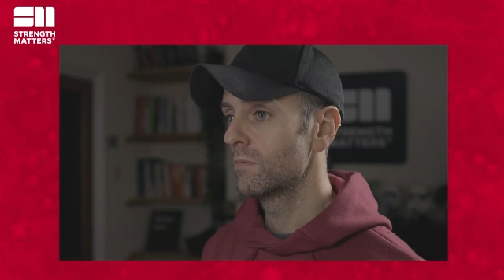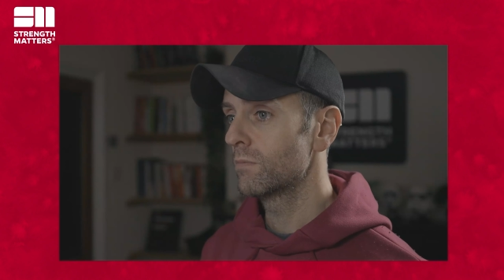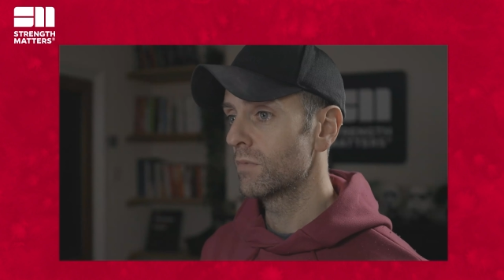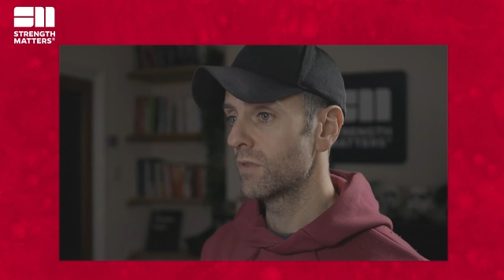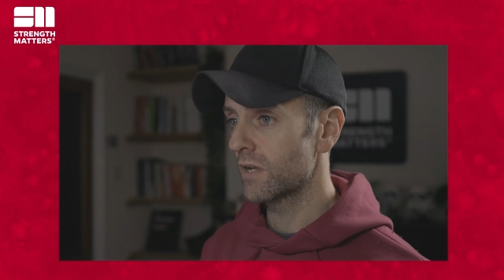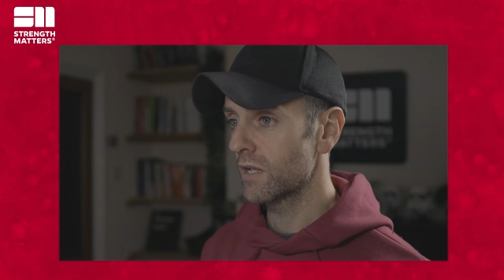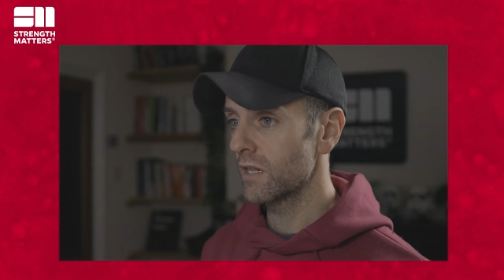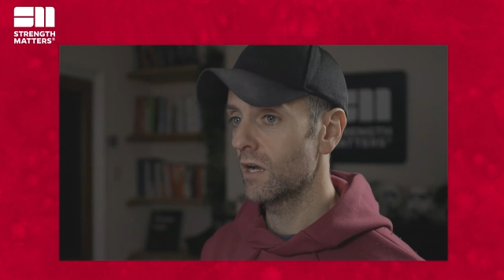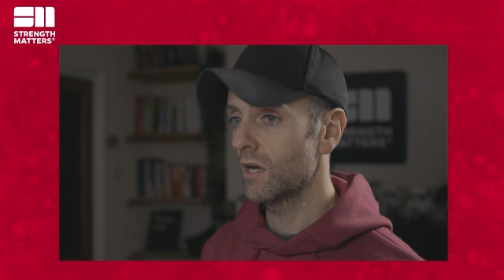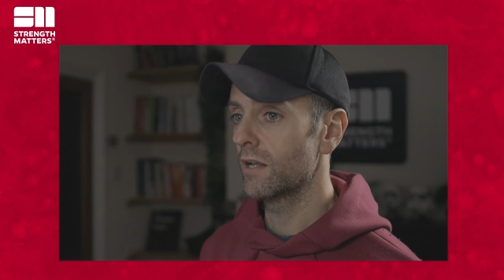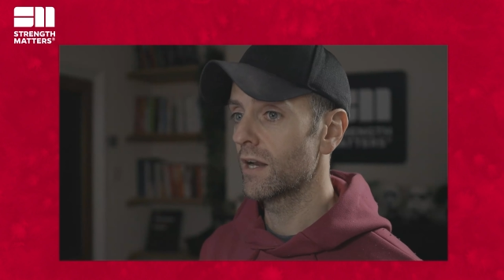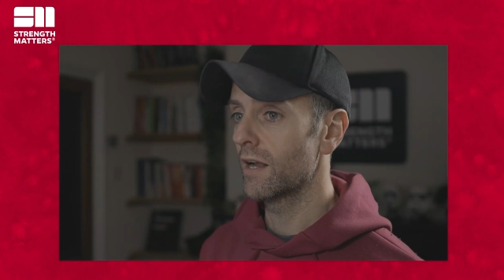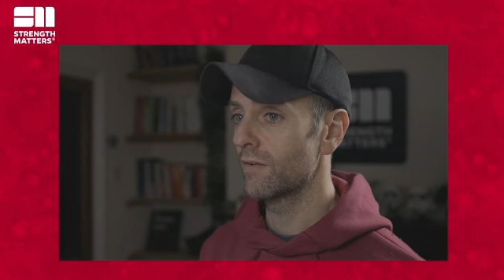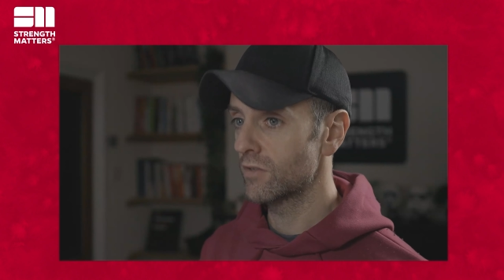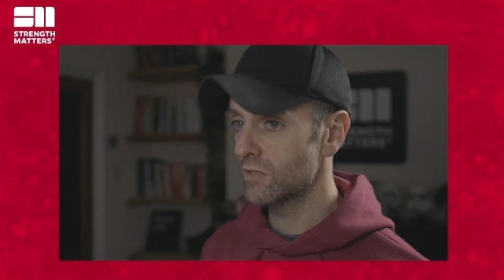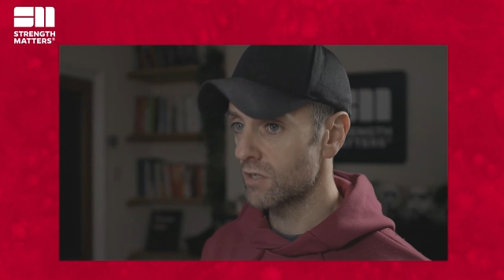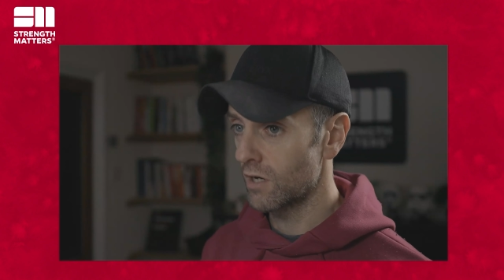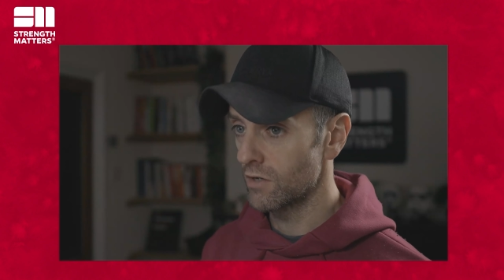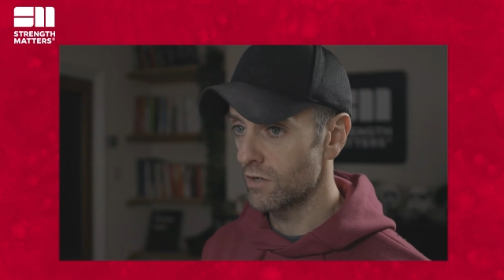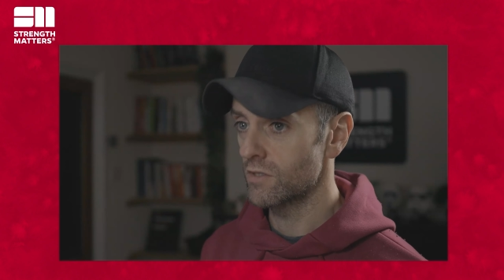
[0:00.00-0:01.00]
but the client
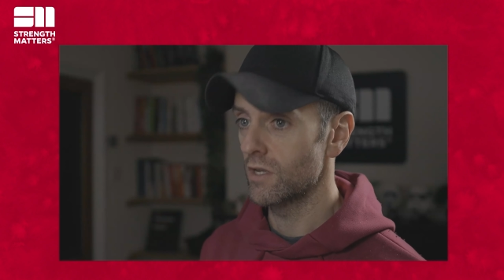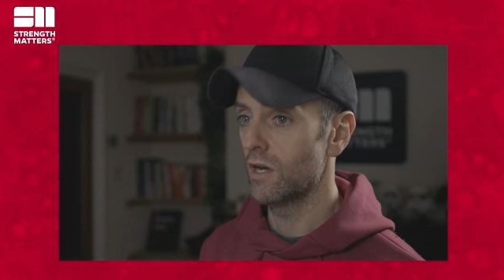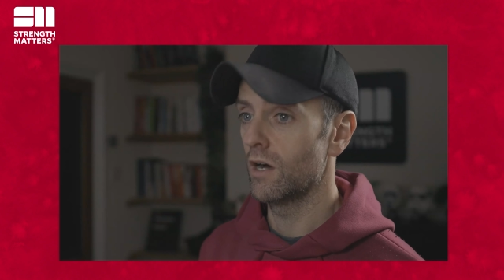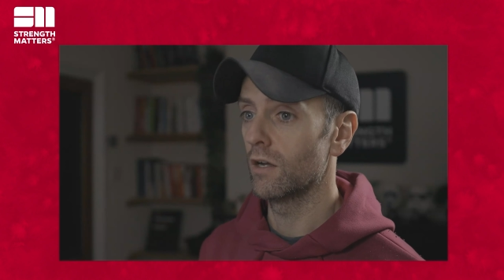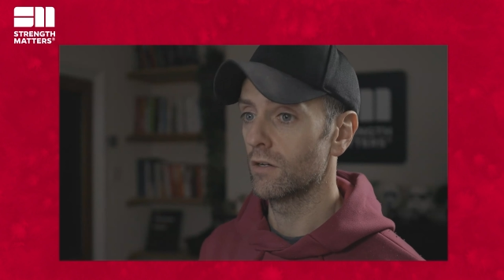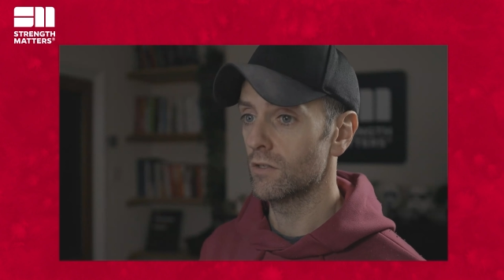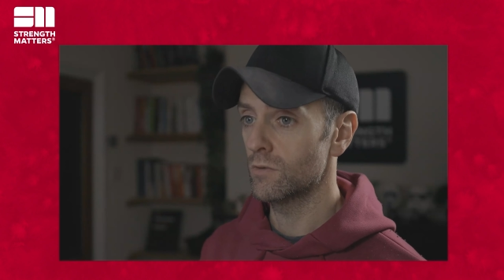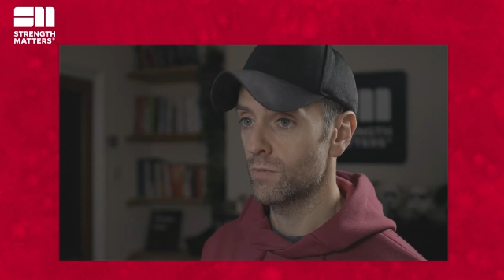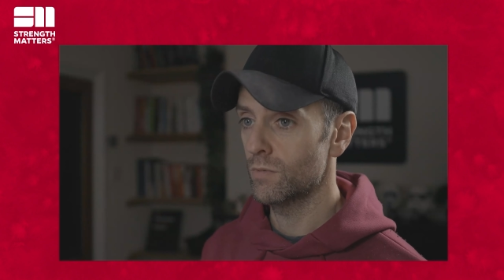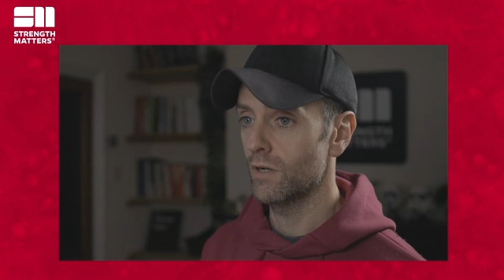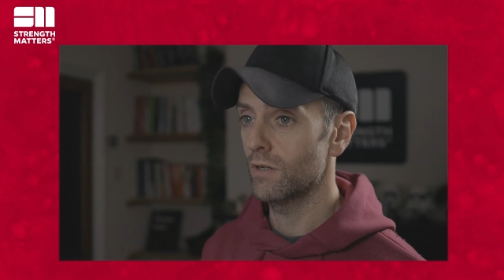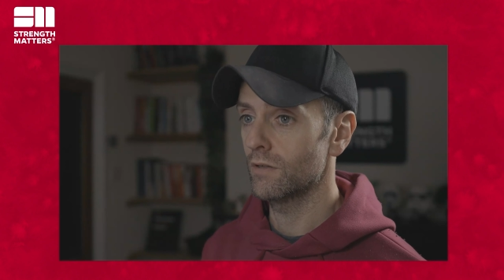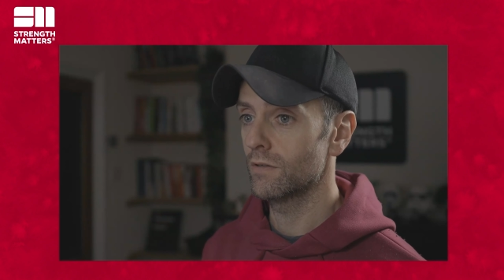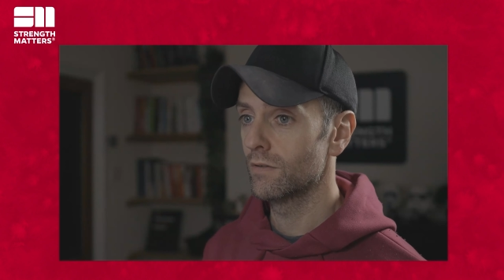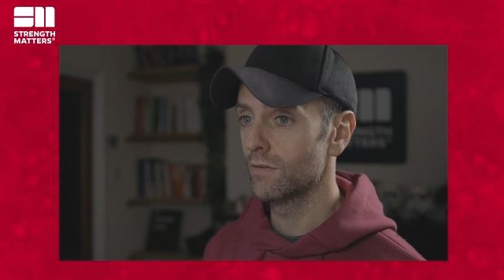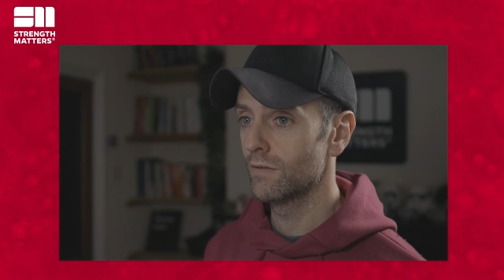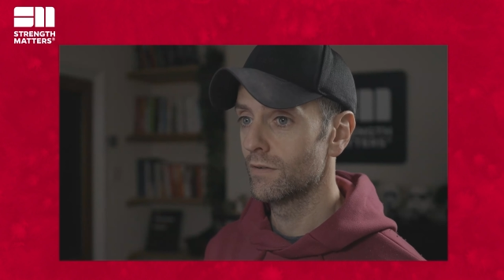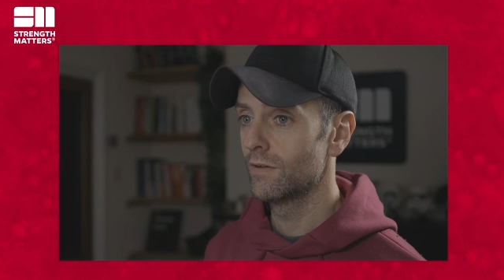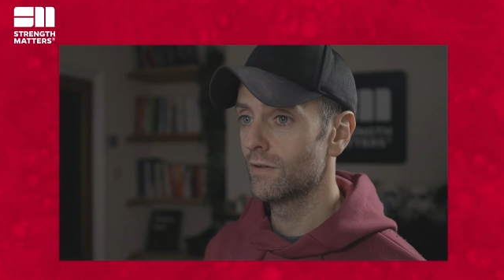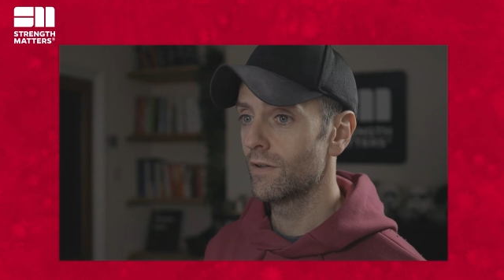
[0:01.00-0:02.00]
avatar is the hardest part.
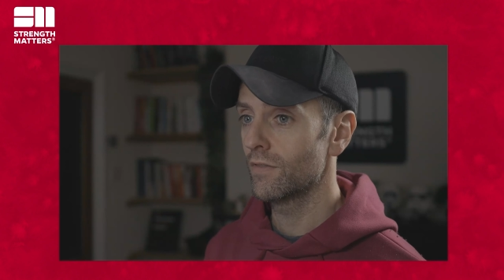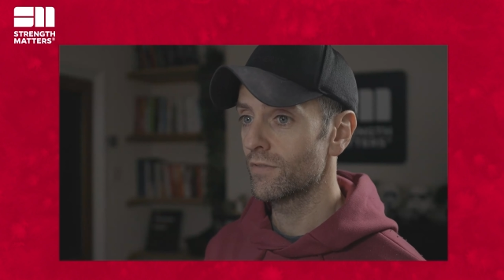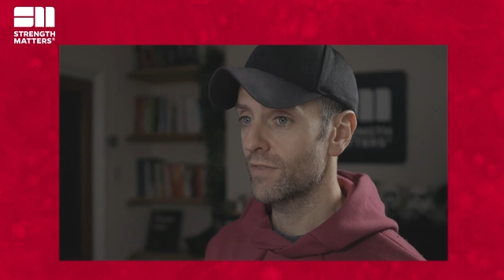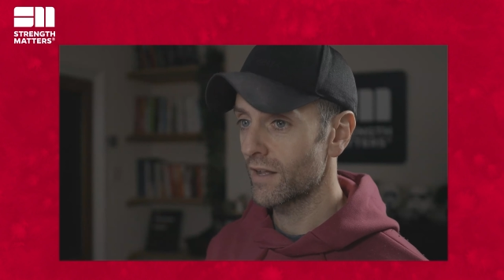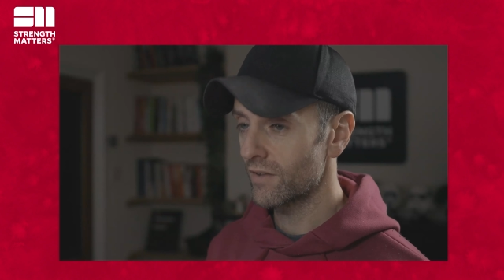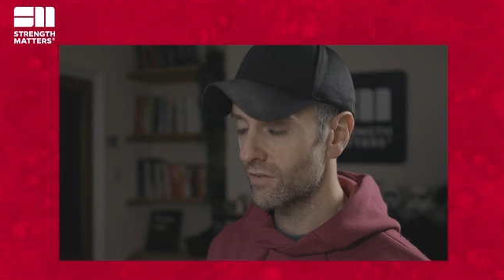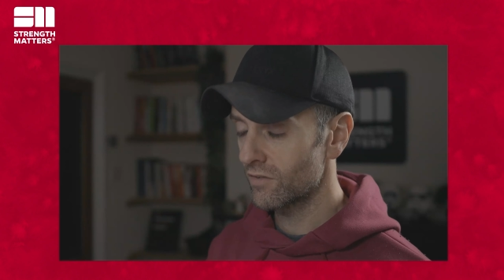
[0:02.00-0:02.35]
That's